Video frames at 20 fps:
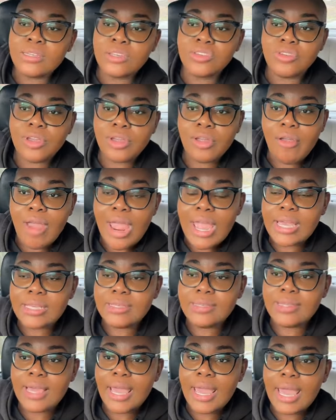a sister in
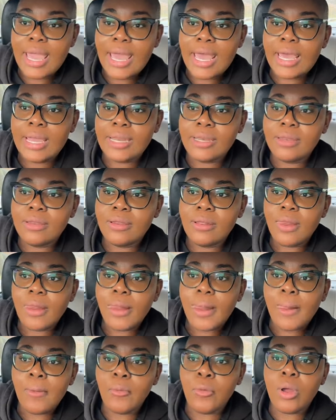Christ, and
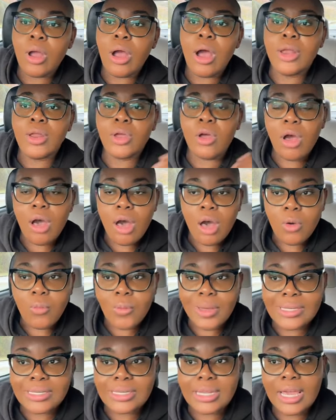we were on a
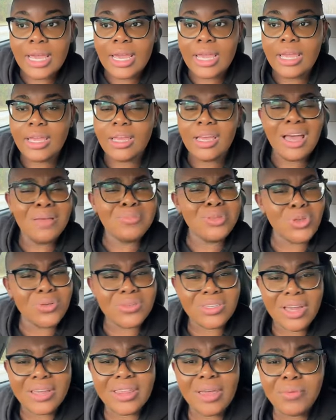call one day. I'm
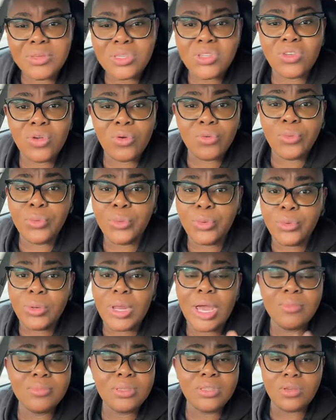so sorry. That was so
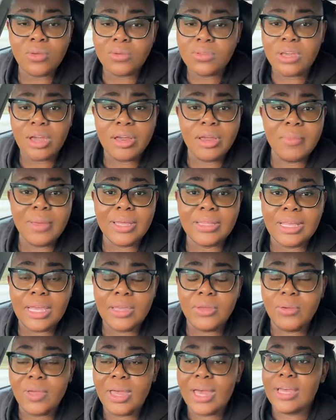rude. I'm so sorry about
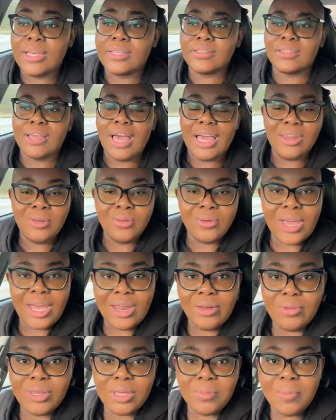that, you guys. I don't know
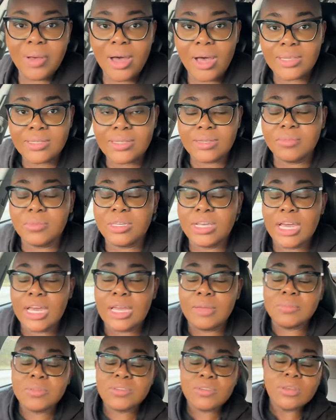how to really pause
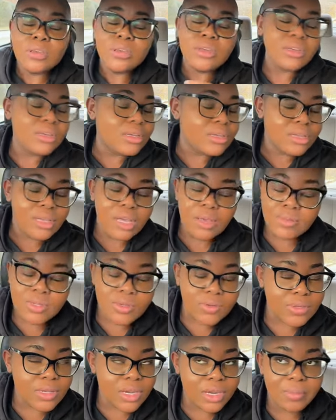sometimes. I'm
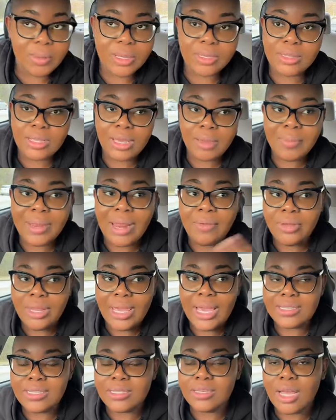so sorry about that, but I
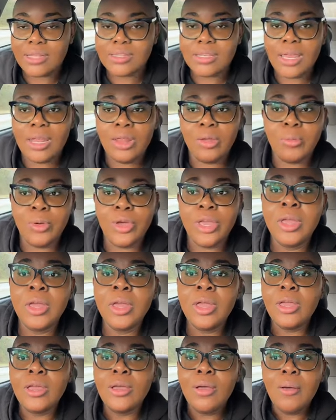really had to talk to that little boy.
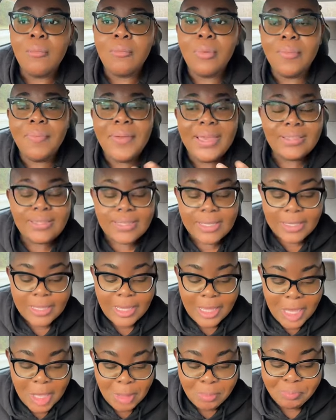But
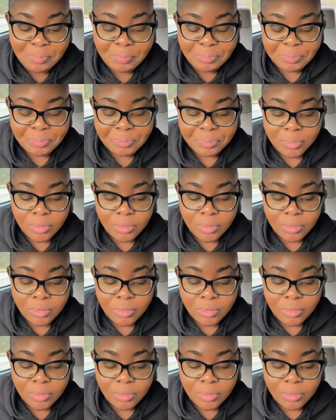basically,